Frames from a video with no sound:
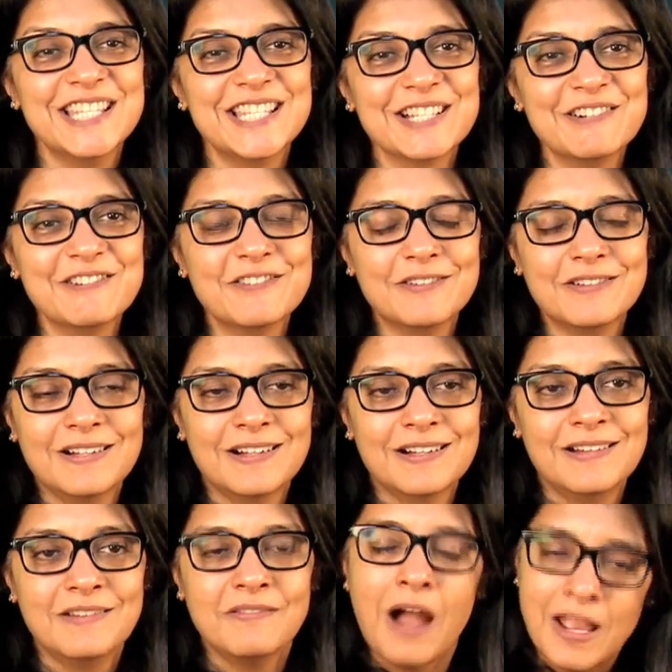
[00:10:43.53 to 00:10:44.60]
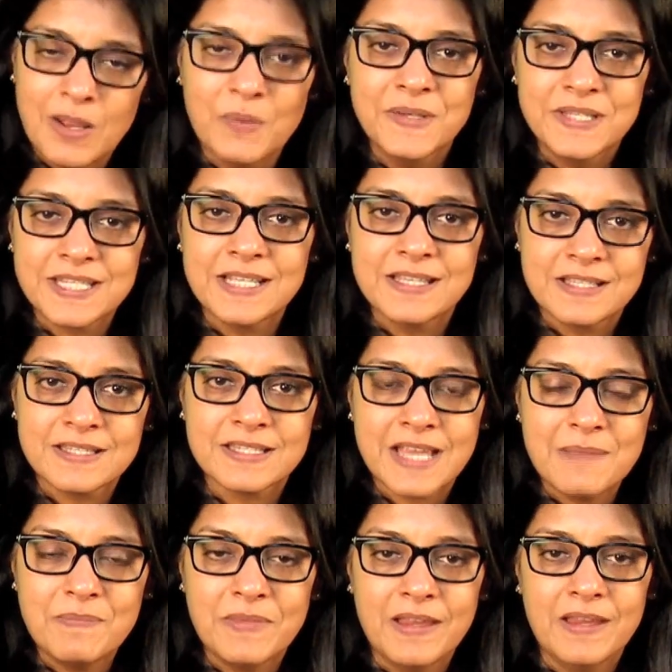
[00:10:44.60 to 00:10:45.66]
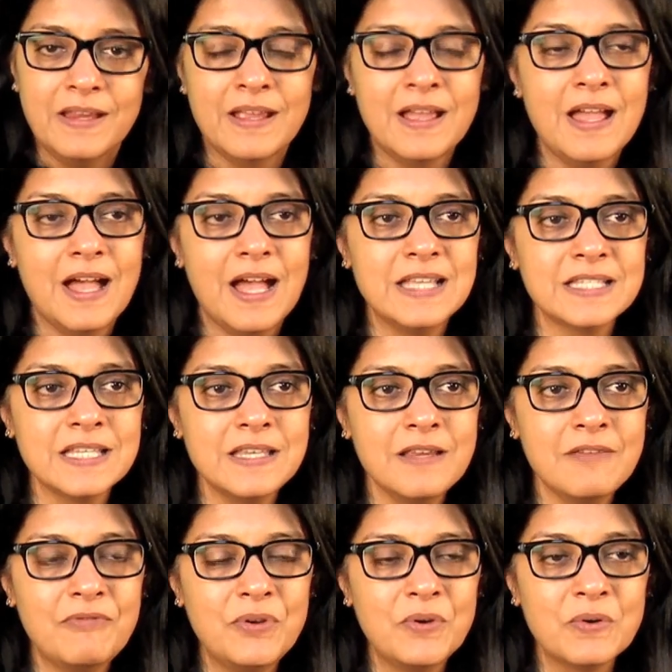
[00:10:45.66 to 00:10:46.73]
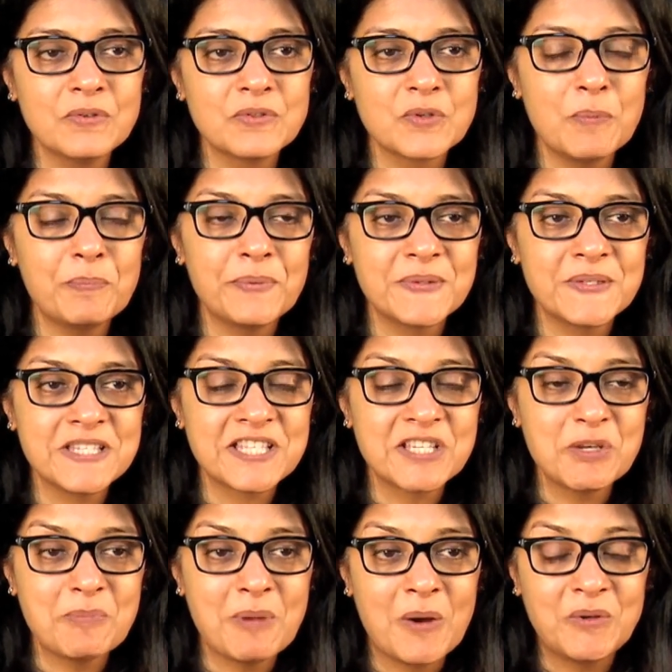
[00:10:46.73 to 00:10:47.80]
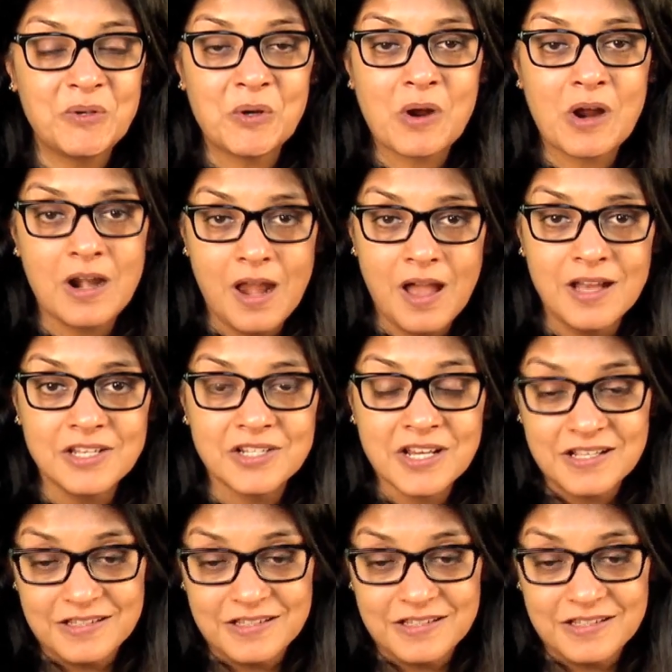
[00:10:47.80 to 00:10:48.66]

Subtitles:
So, I always say the same thing. I said, if you are so possessive about your clutch,